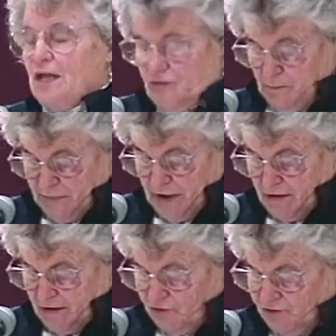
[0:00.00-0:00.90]
The
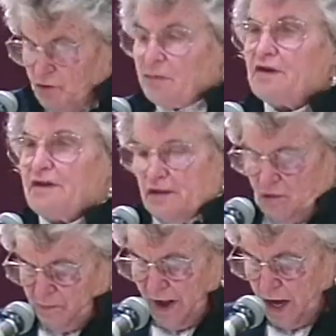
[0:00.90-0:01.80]
barriers to
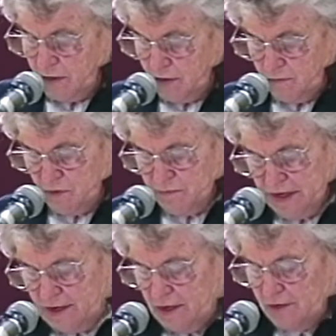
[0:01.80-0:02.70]
political power were
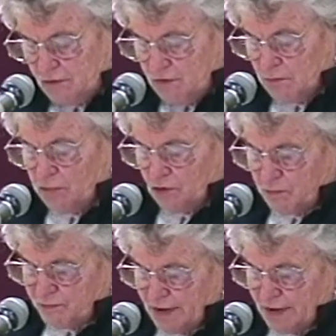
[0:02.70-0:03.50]
beginning to crumble,